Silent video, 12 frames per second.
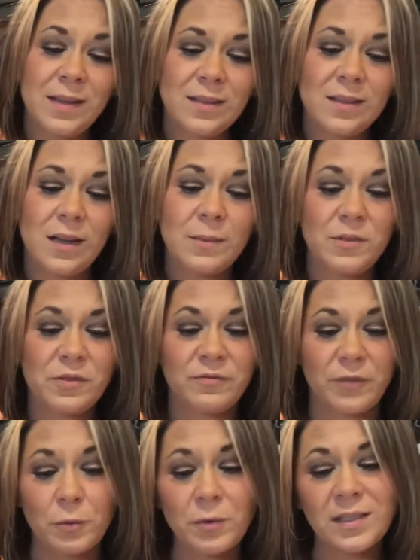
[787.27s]
it's time to
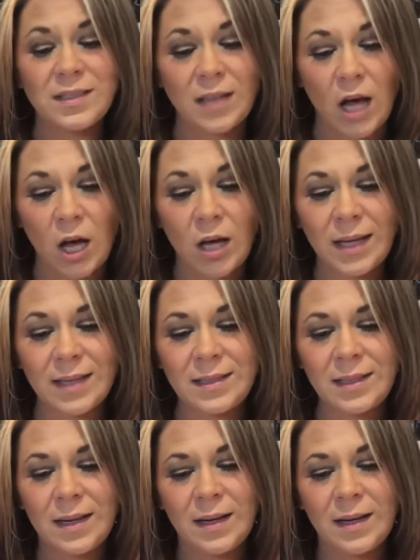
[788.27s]
focus on